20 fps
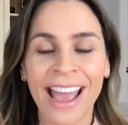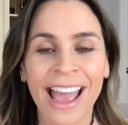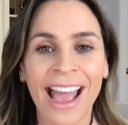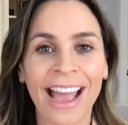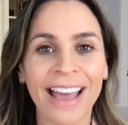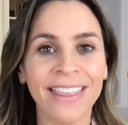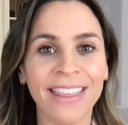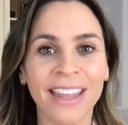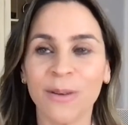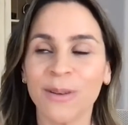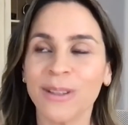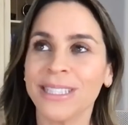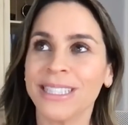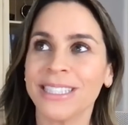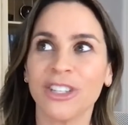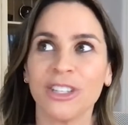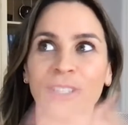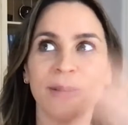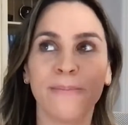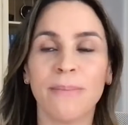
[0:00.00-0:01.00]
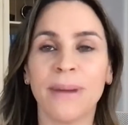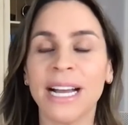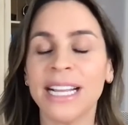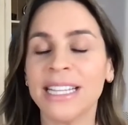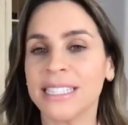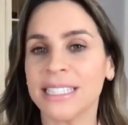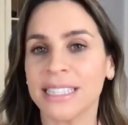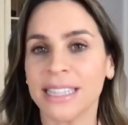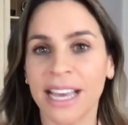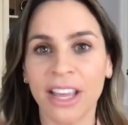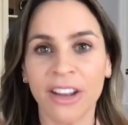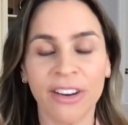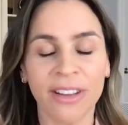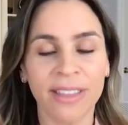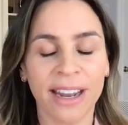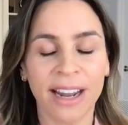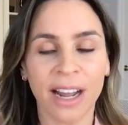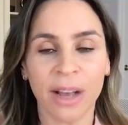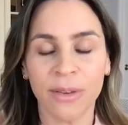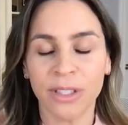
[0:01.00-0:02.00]
And then it was just months later
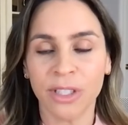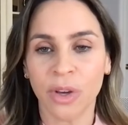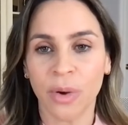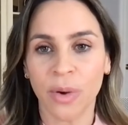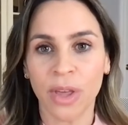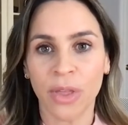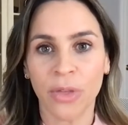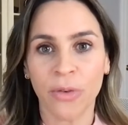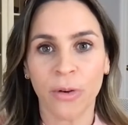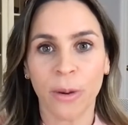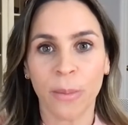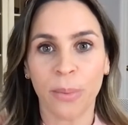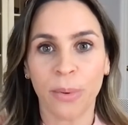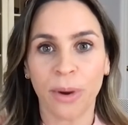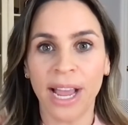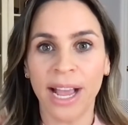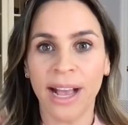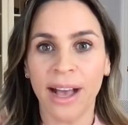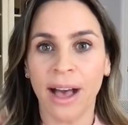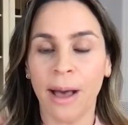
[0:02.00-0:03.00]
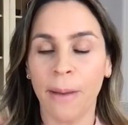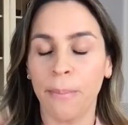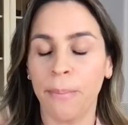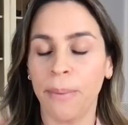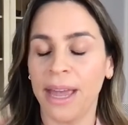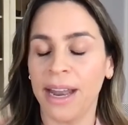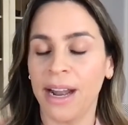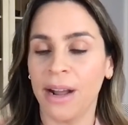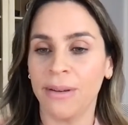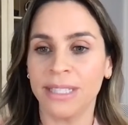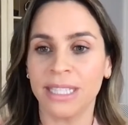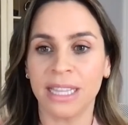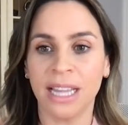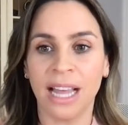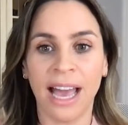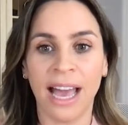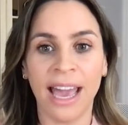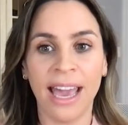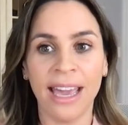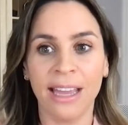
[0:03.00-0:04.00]
that I was going through a breakup and I was
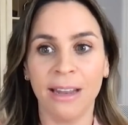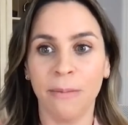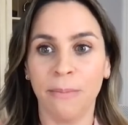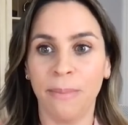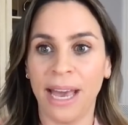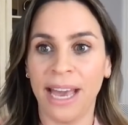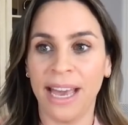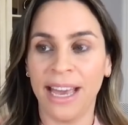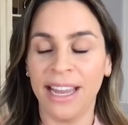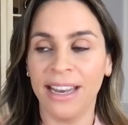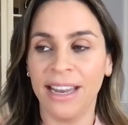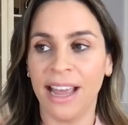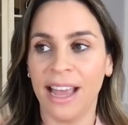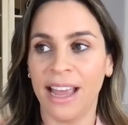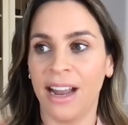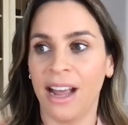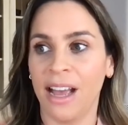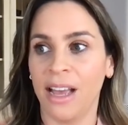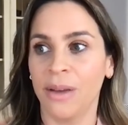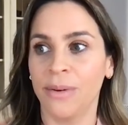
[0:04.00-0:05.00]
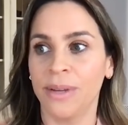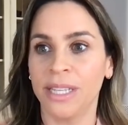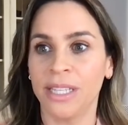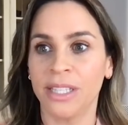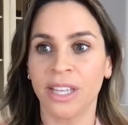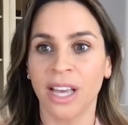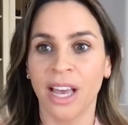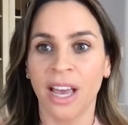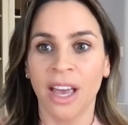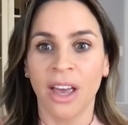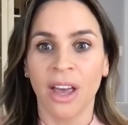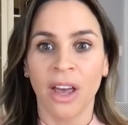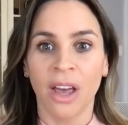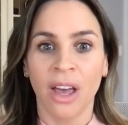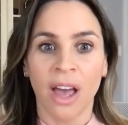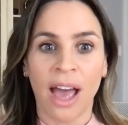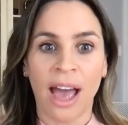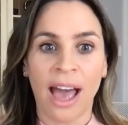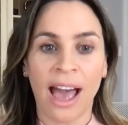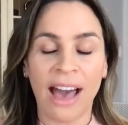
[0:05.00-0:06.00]
lying in bed and I was
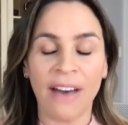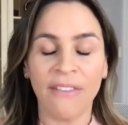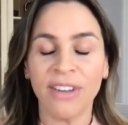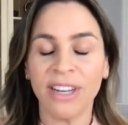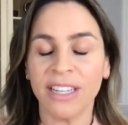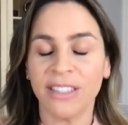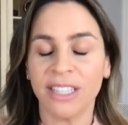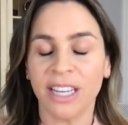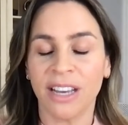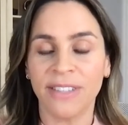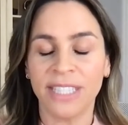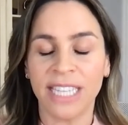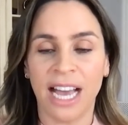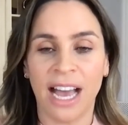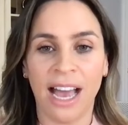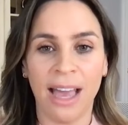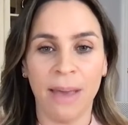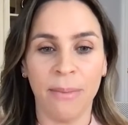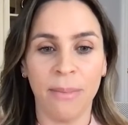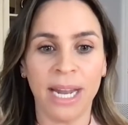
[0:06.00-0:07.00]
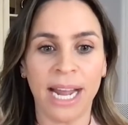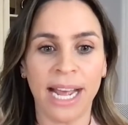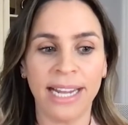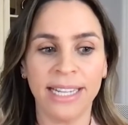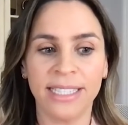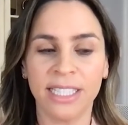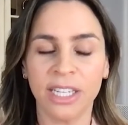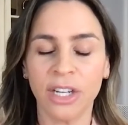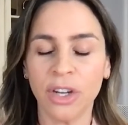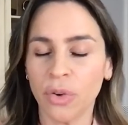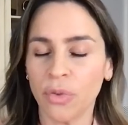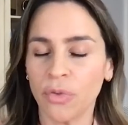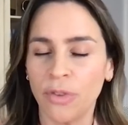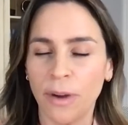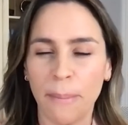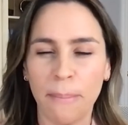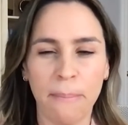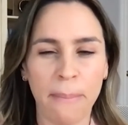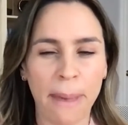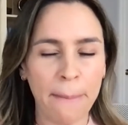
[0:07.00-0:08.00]
having a tough time and I didn't
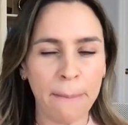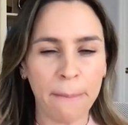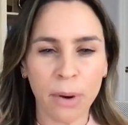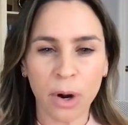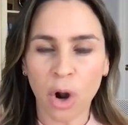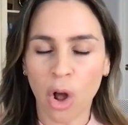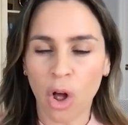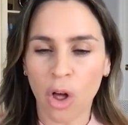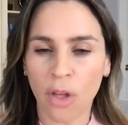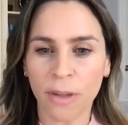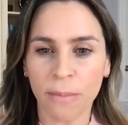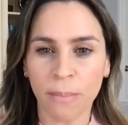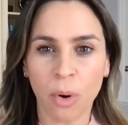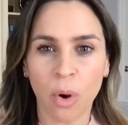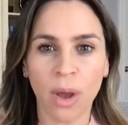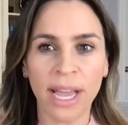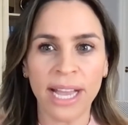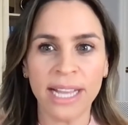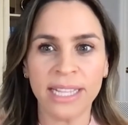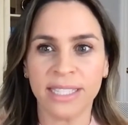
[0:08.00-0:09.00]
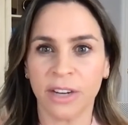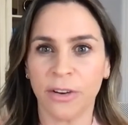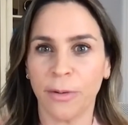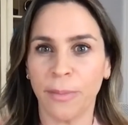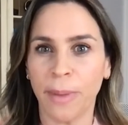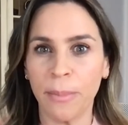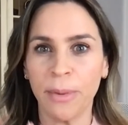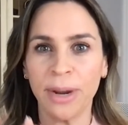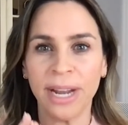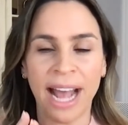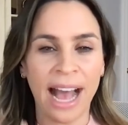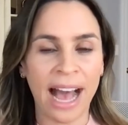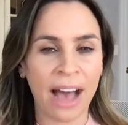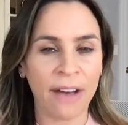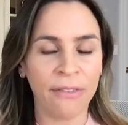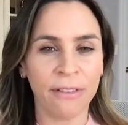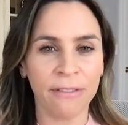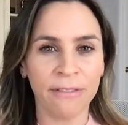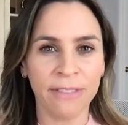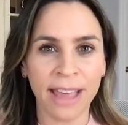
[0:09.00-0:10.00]
remember all the points. I remembered
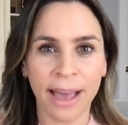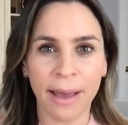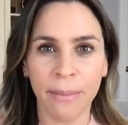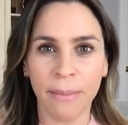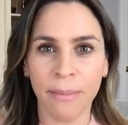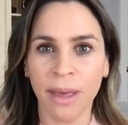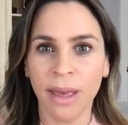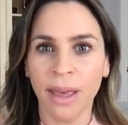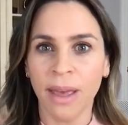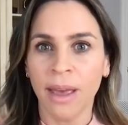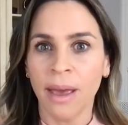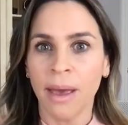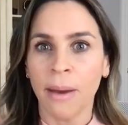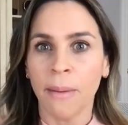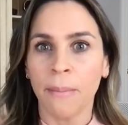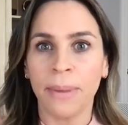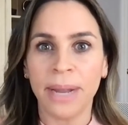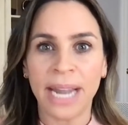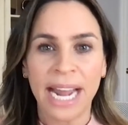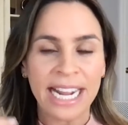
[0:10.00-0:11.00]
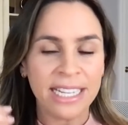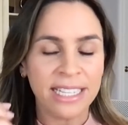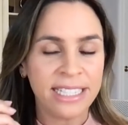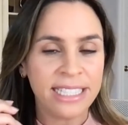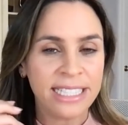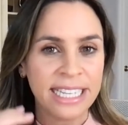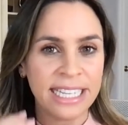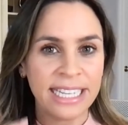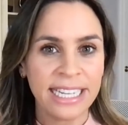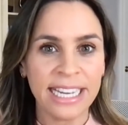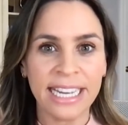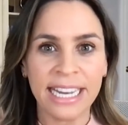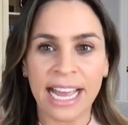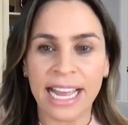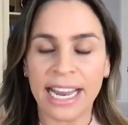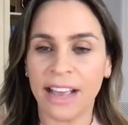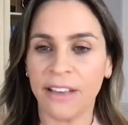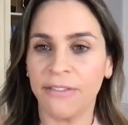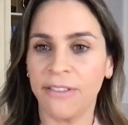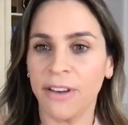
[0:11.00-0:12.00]
half of them, but I did it
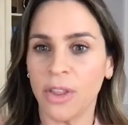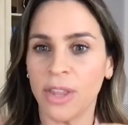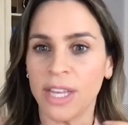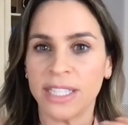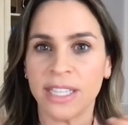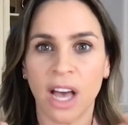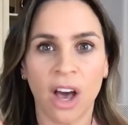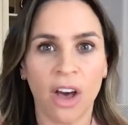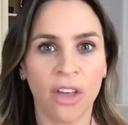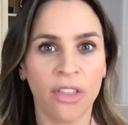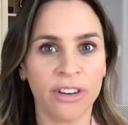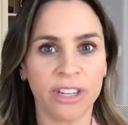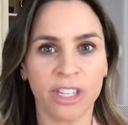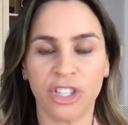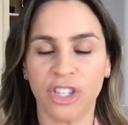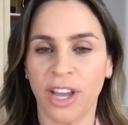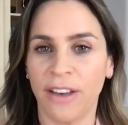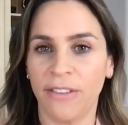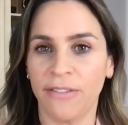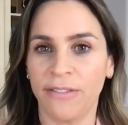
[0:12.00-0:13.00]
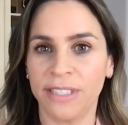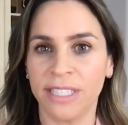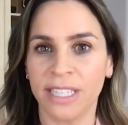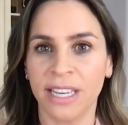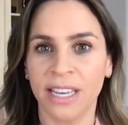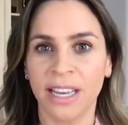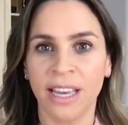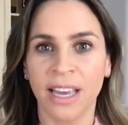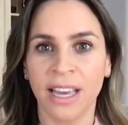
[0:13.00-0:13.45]
and I felt this other shift.